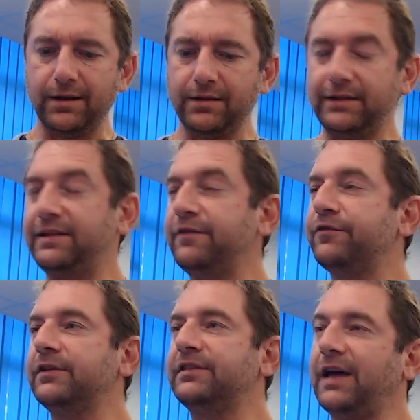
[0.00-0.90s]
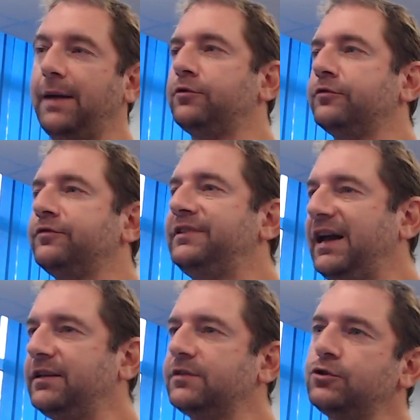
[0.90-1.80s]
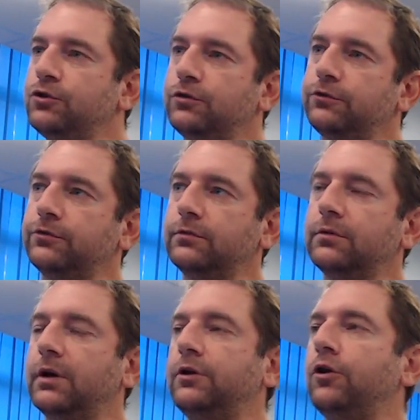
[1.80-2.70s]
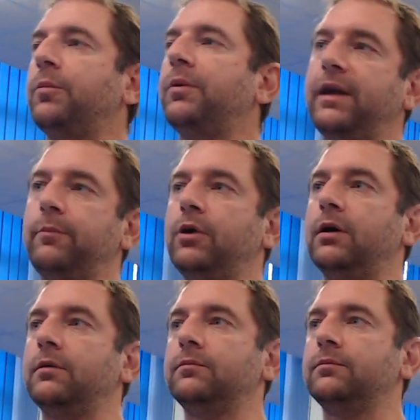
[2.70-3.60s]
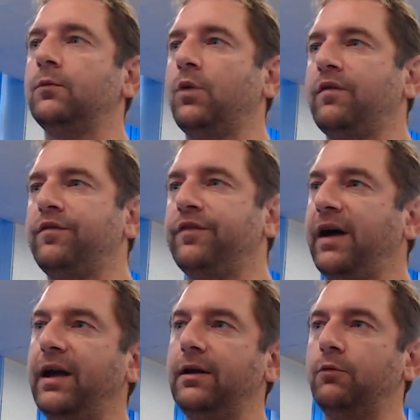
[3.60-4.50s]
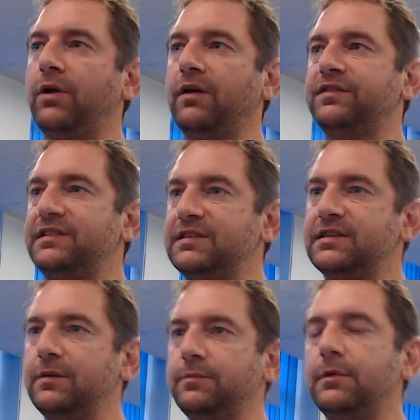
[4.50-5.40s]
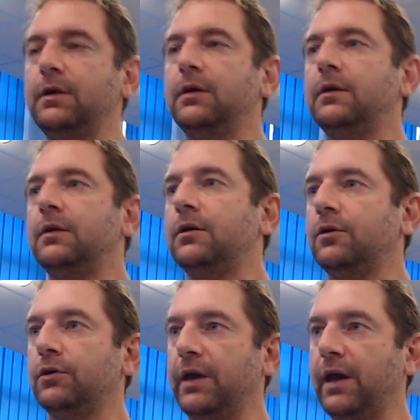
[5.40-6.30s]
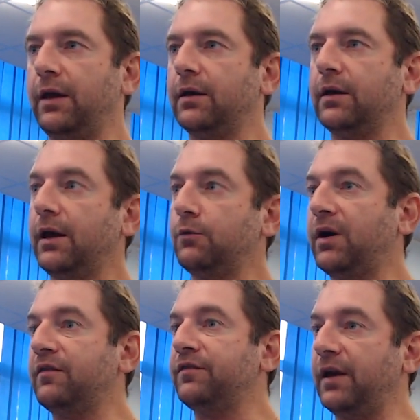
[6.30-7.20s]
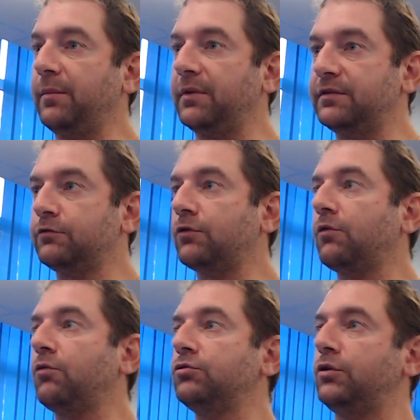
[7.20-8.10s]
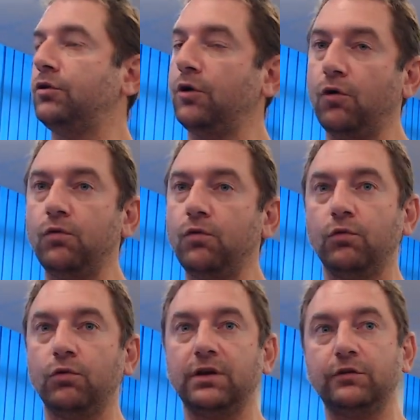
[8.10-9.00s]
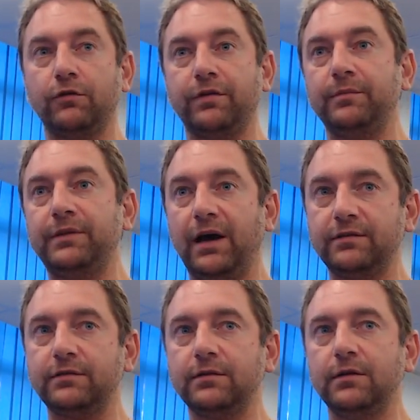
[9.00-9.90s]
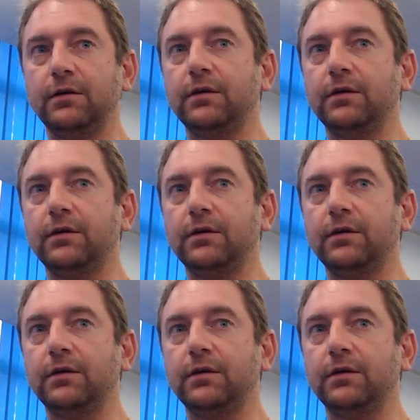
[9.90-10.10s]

The different types of data stores in OpenNebula. We have file, we have system, okay, and we have image. So I want you to know what each of them does,